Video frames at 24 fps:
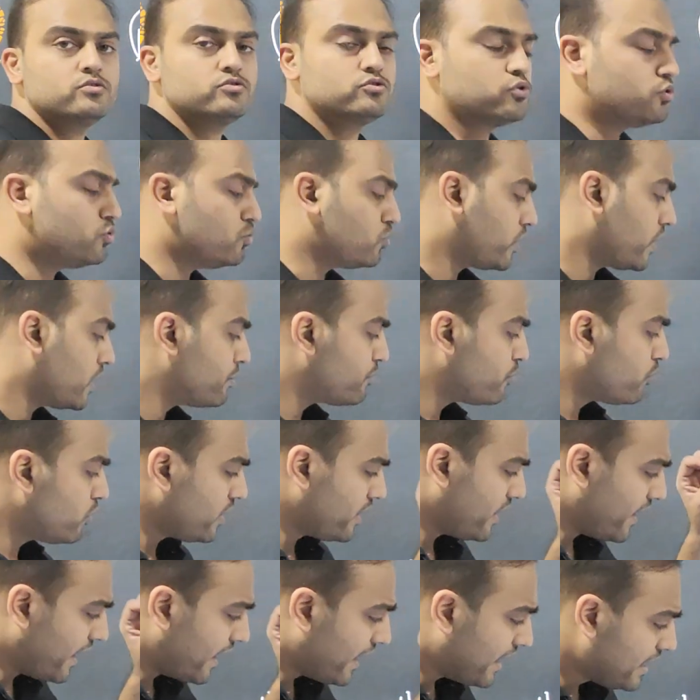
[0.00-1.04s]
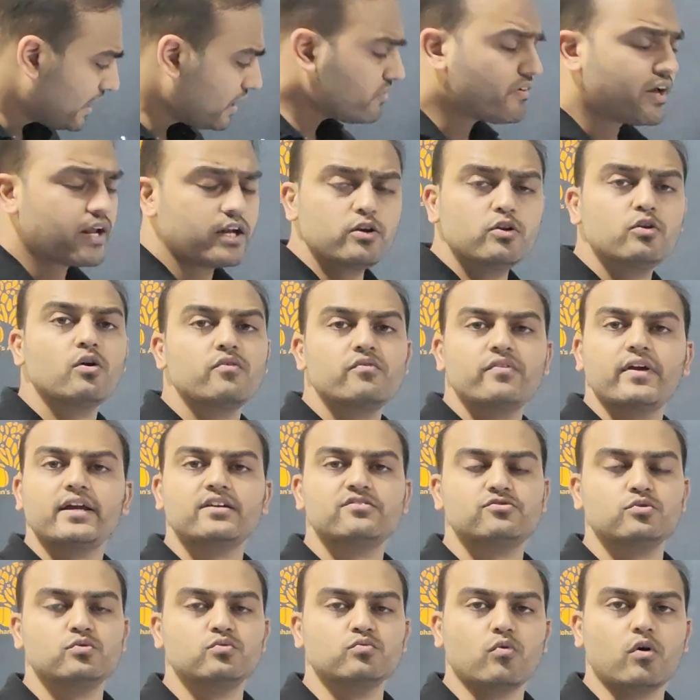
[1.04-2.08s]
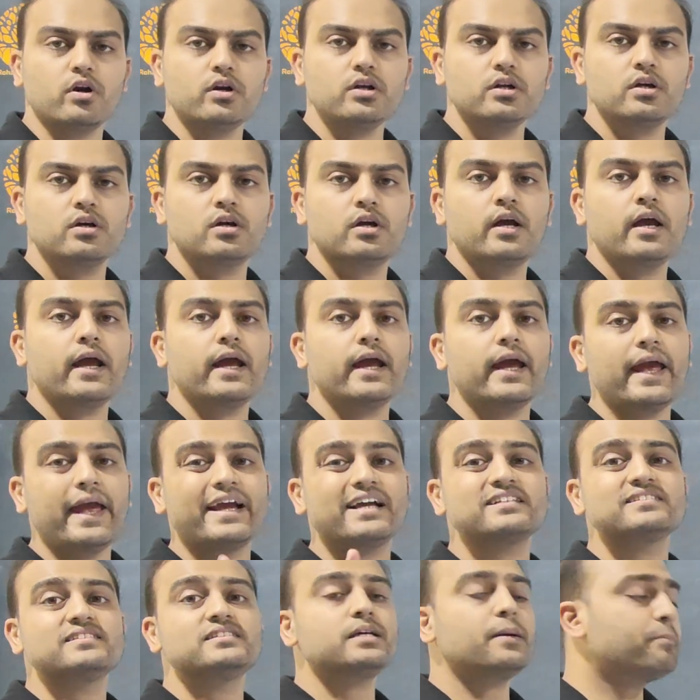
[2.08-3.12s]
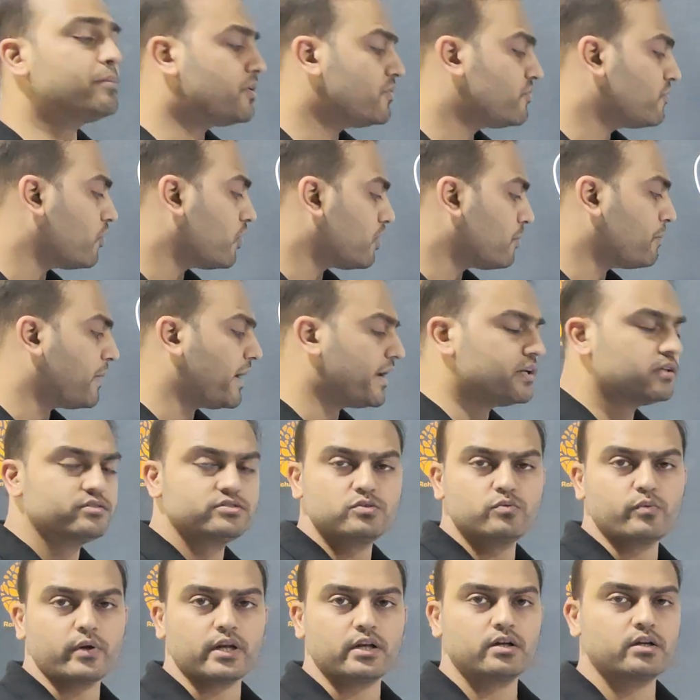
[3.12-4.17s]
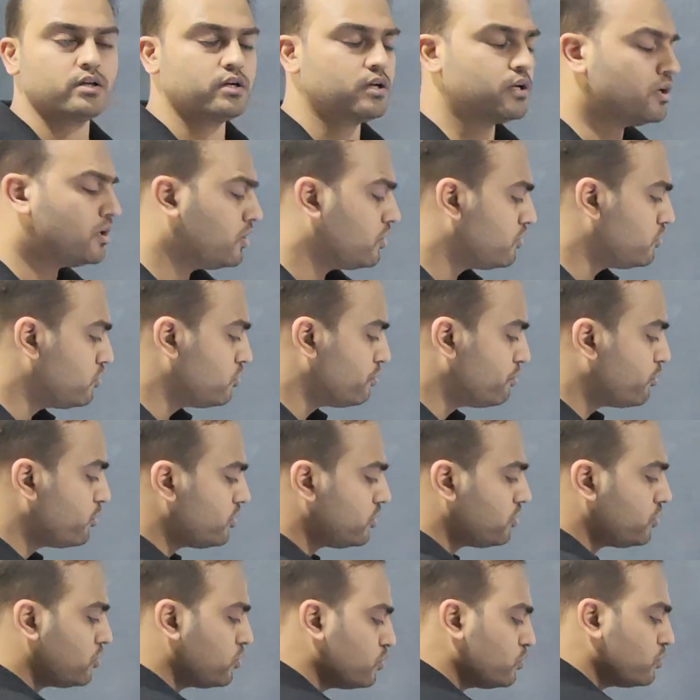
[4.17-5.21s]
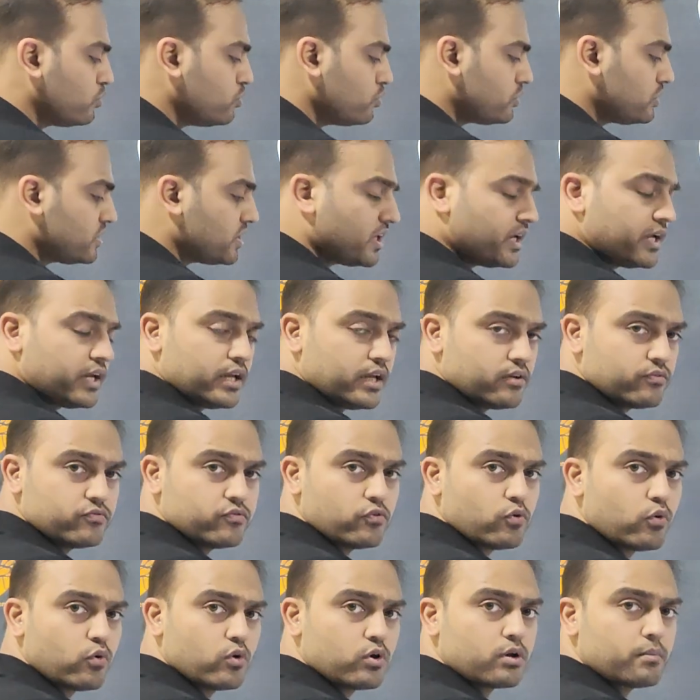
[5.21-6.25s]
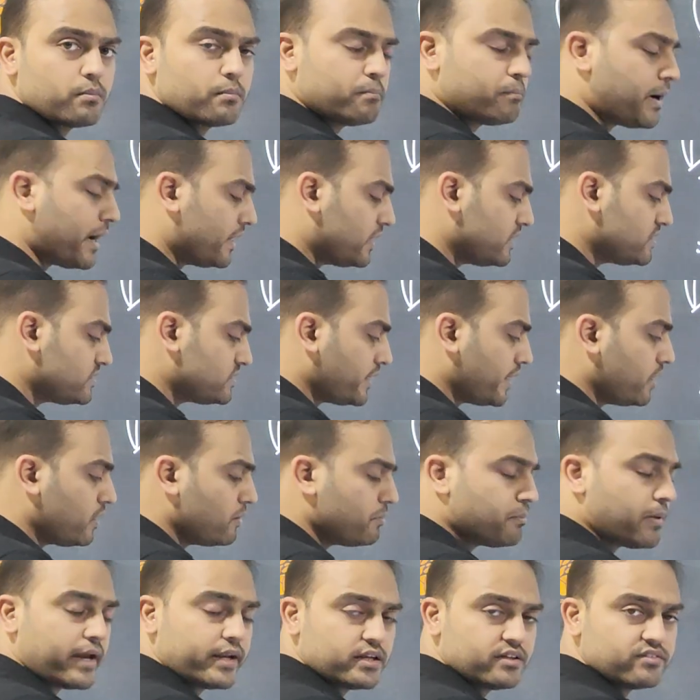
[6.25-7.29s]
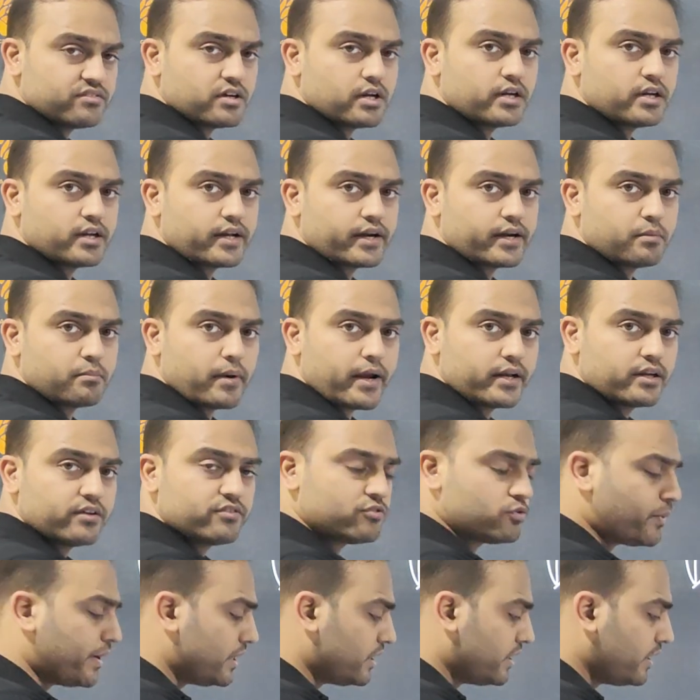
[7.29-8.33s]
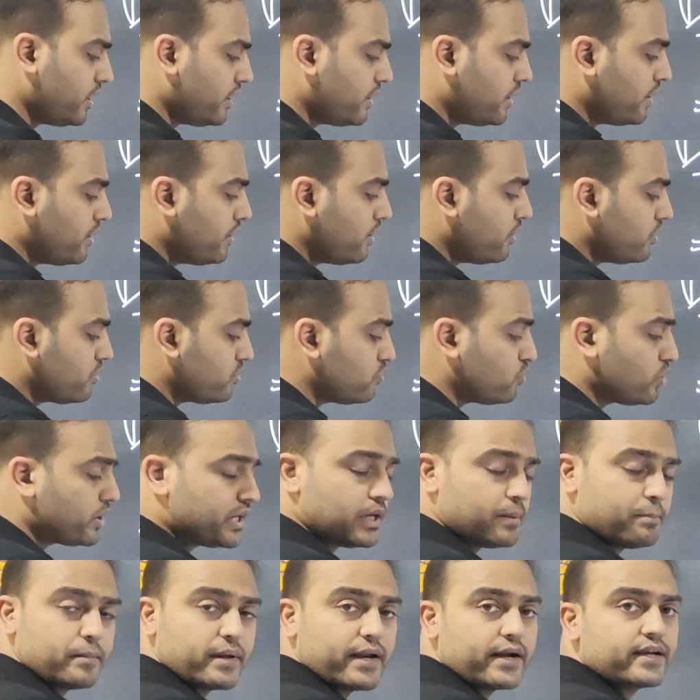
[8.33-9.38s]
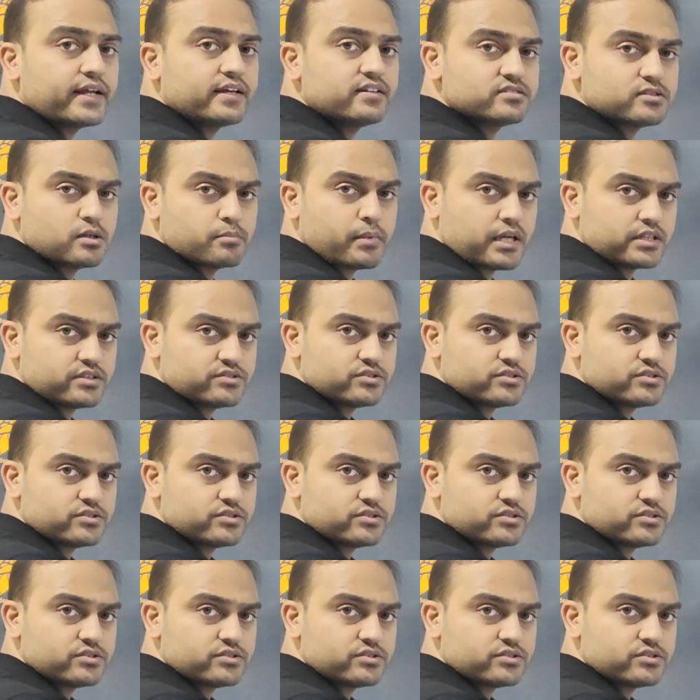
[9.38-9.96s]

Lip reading: So you can put any value of X you want except for minus 1. You put 2, 3, 4, minus 10, minus 100, minus 20, you keep getting some